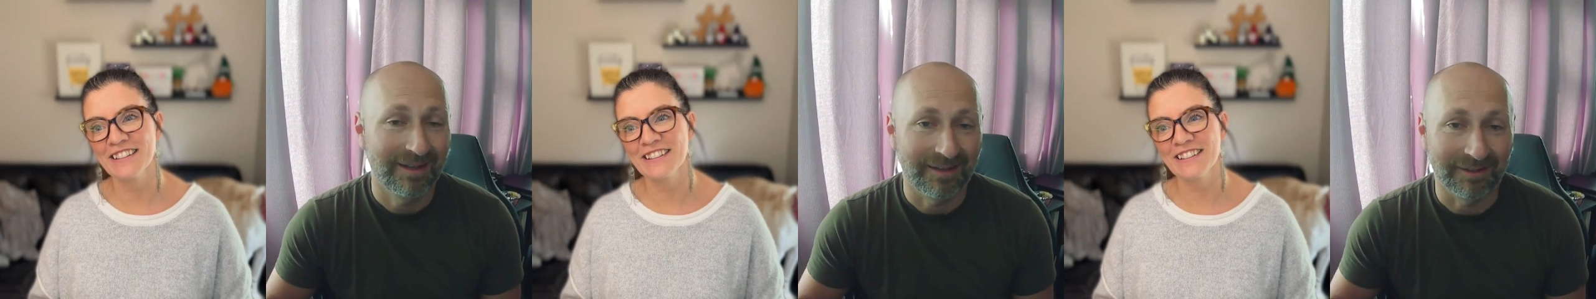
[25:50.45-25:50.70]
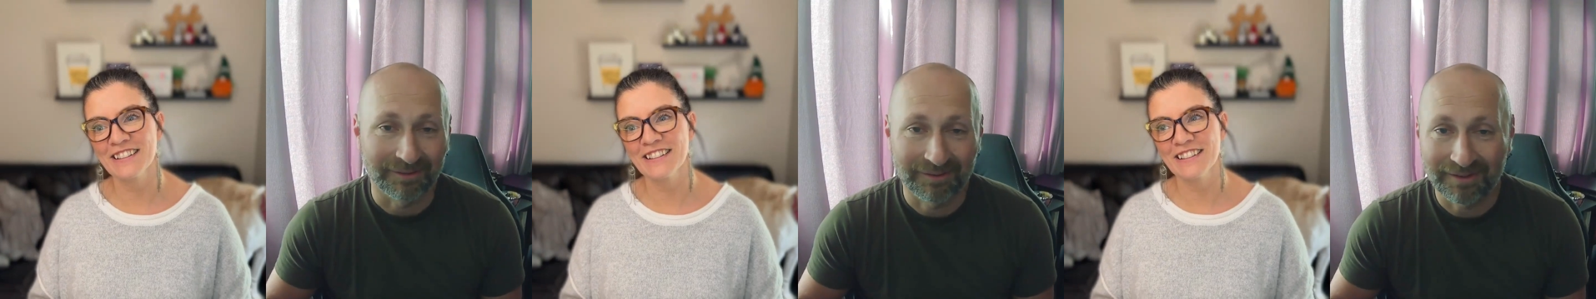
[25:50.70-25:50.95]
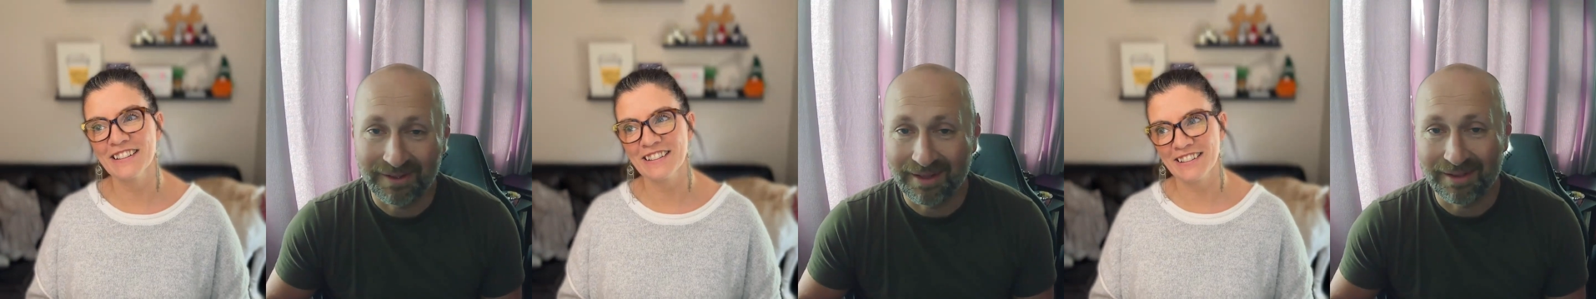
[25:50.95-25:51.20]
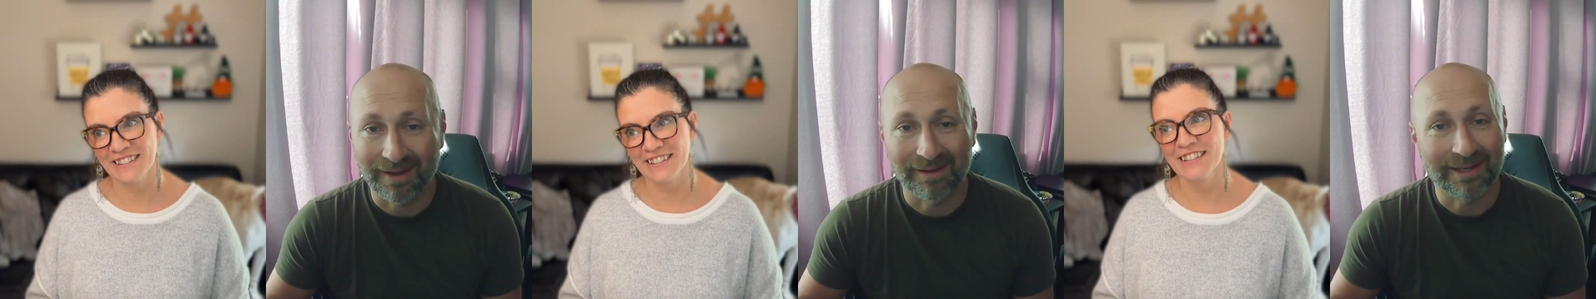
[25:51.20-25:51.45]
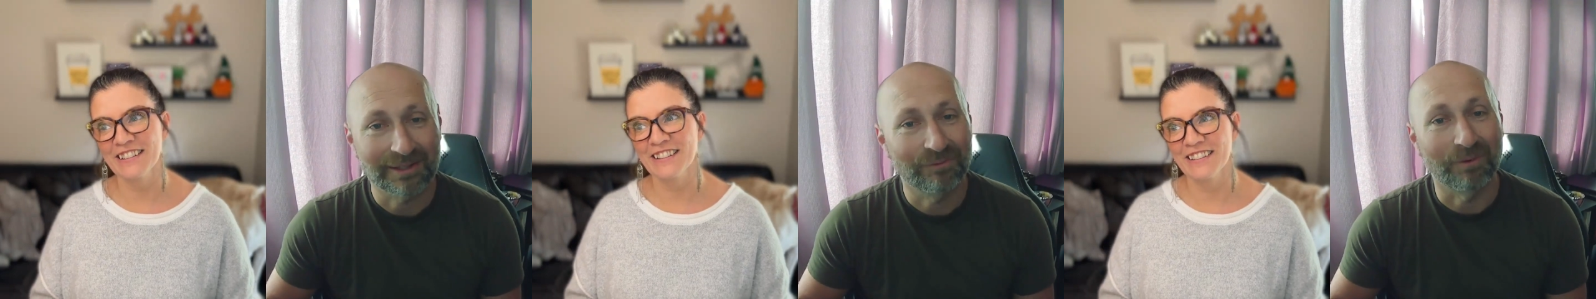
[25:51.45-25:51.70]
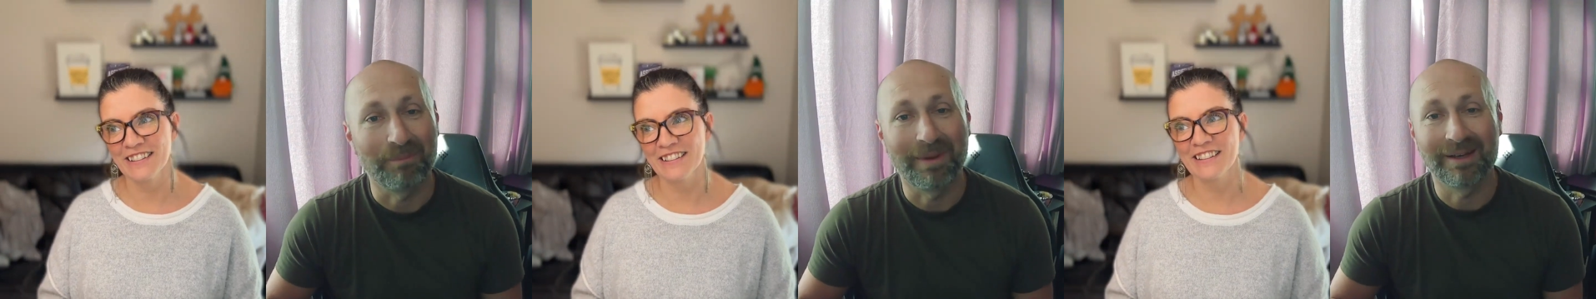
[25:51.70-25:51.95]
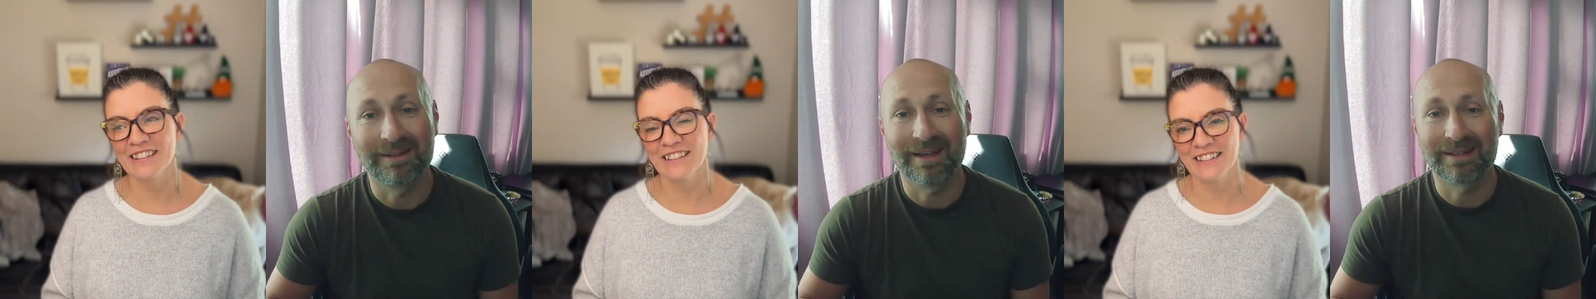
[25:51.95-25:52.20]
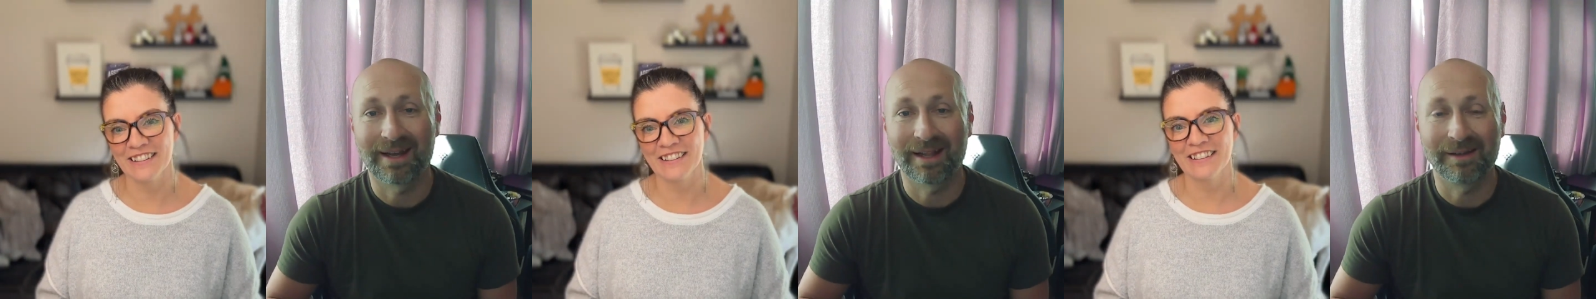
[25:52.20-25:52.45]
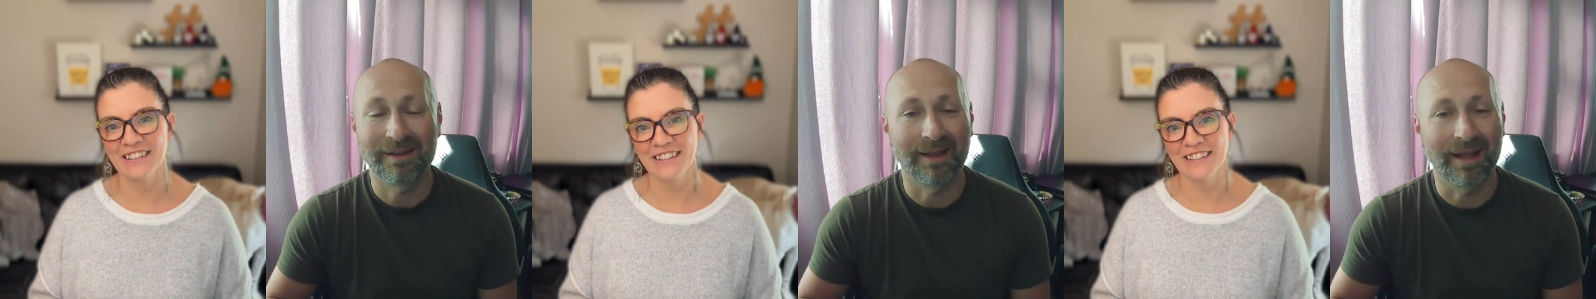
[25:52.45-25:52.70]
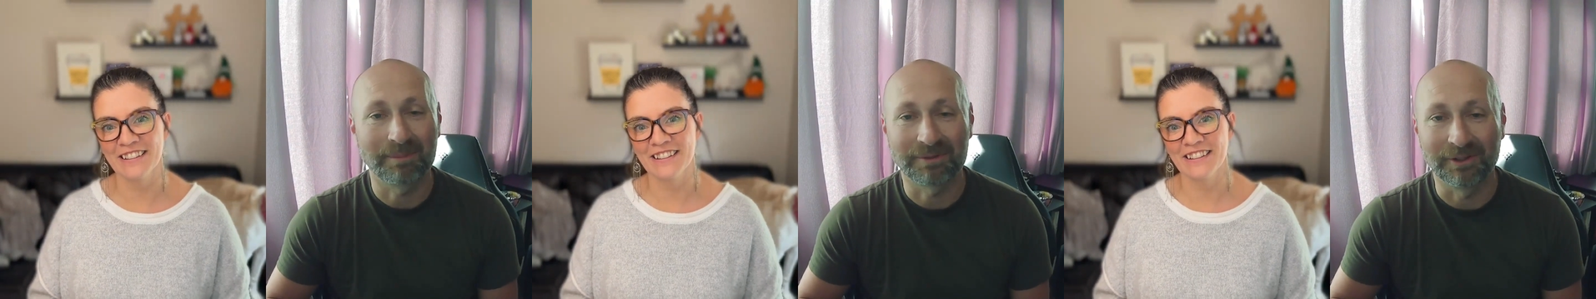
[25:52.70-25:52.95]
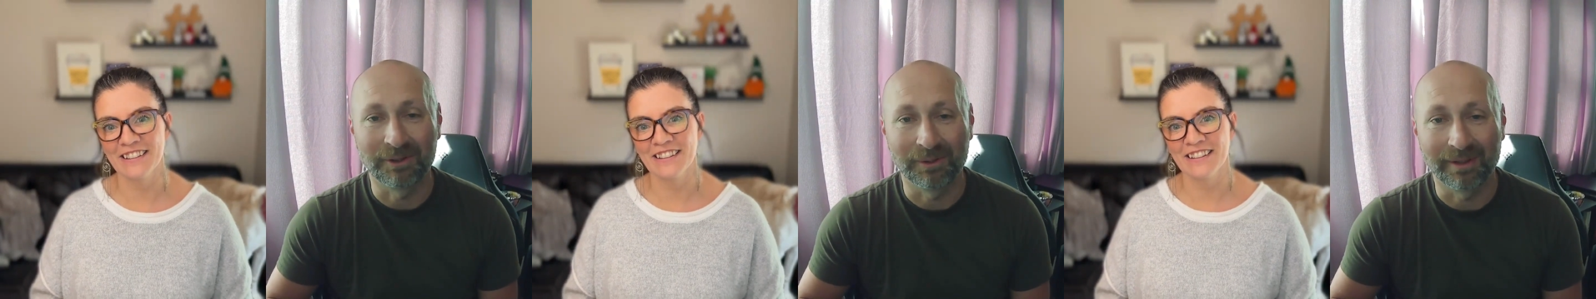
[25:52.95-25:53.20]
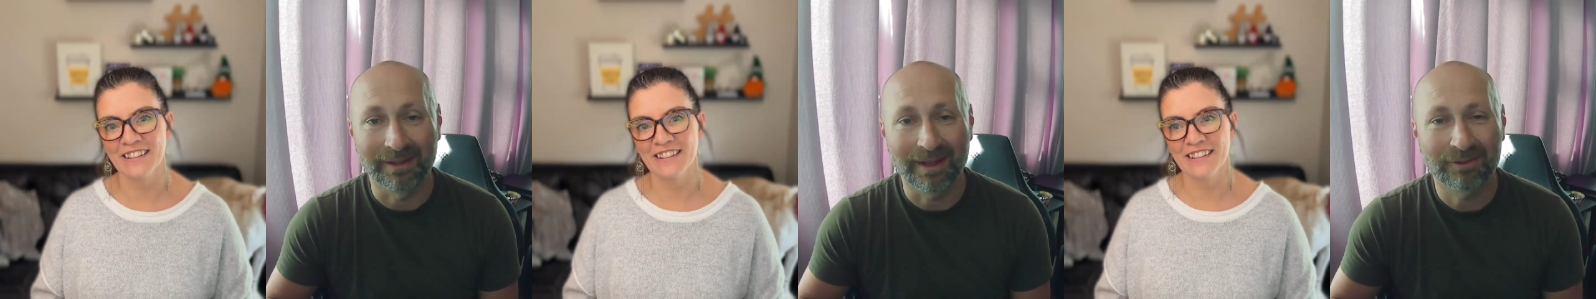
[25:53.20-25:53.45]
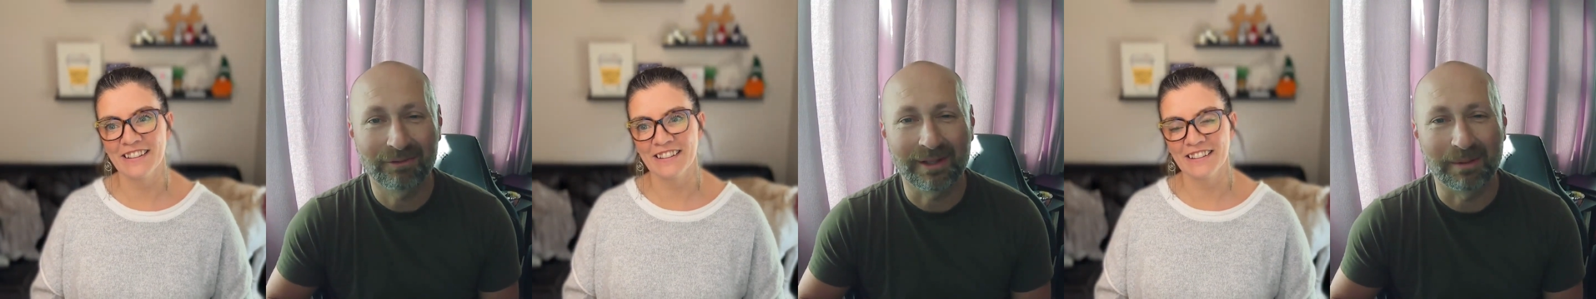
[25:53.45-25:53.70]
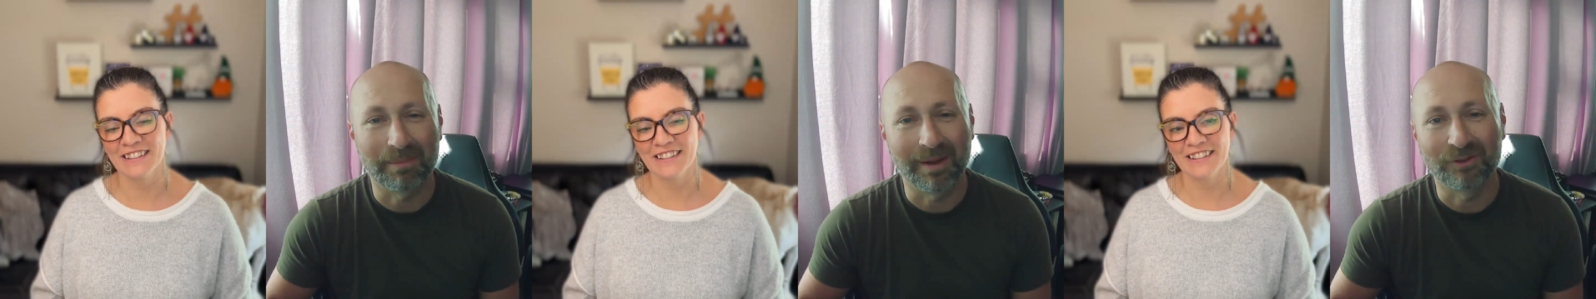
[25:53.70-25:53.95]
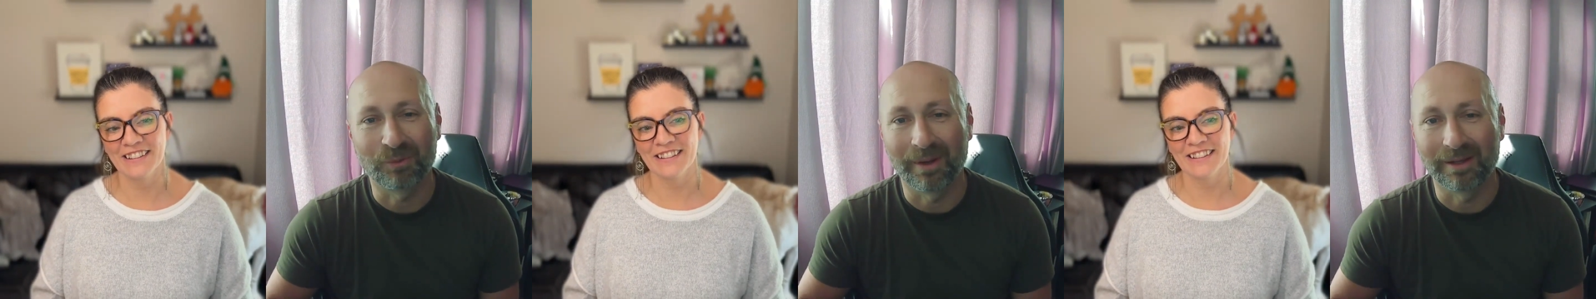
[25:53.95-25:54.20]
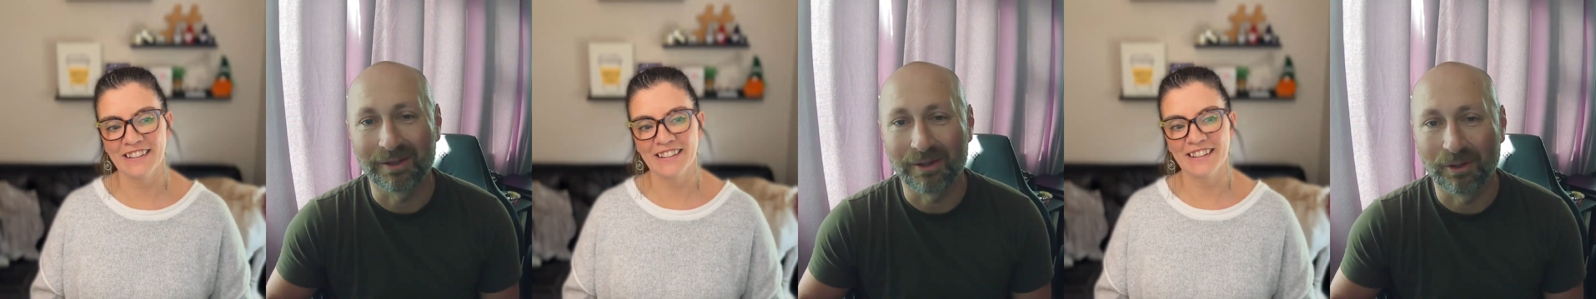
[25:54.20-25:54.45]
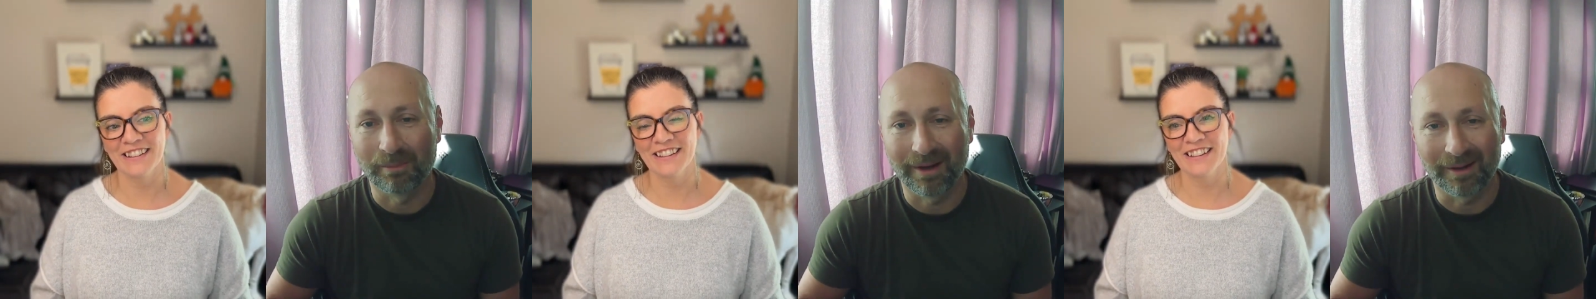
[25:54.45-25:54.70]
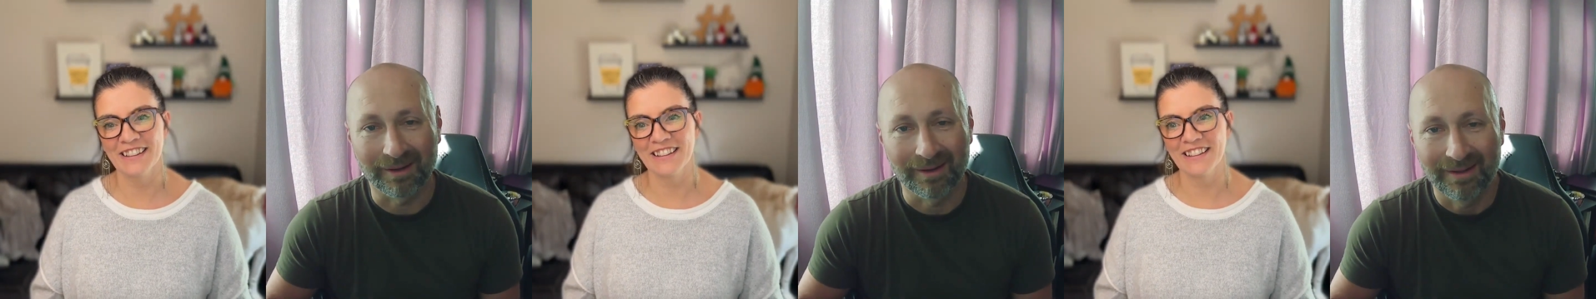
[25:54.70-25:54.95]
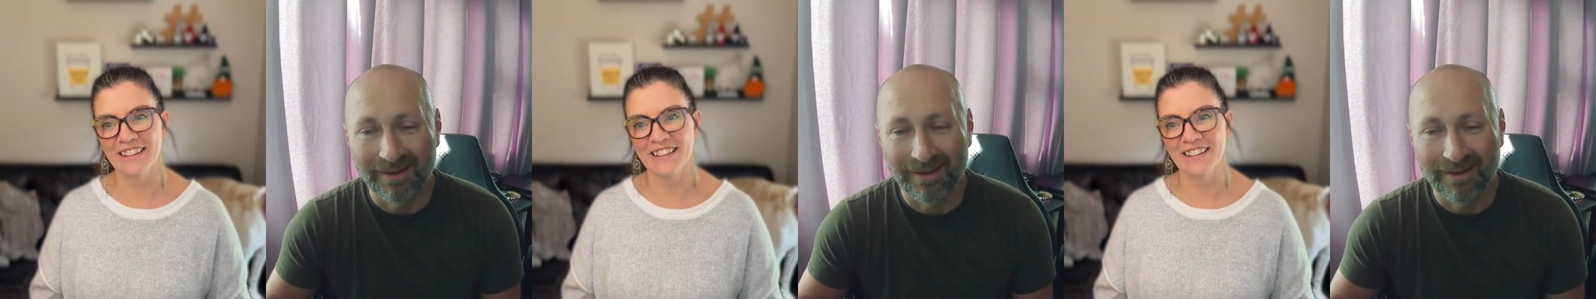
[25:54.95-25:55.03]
Speaker 1: You'll see the connection from me to Datality. Absolutely. That's really the best way to go about it.